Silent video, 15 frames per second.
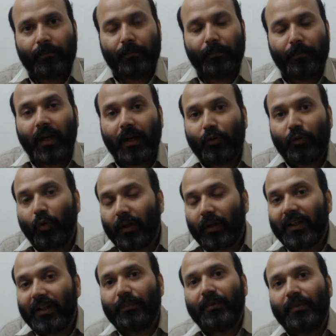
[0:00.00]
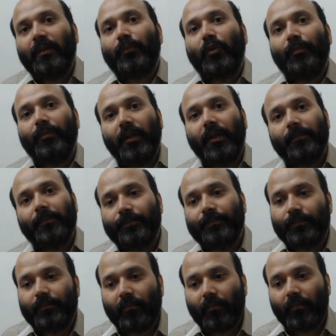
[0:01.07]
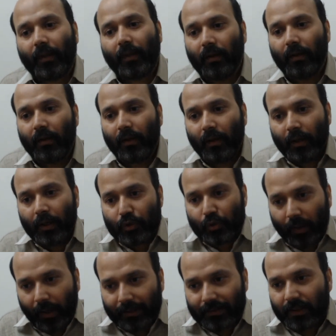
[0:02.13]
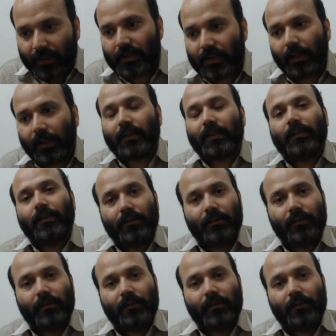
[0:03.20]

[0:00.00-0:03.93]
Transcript: we are totally different from them. So as a result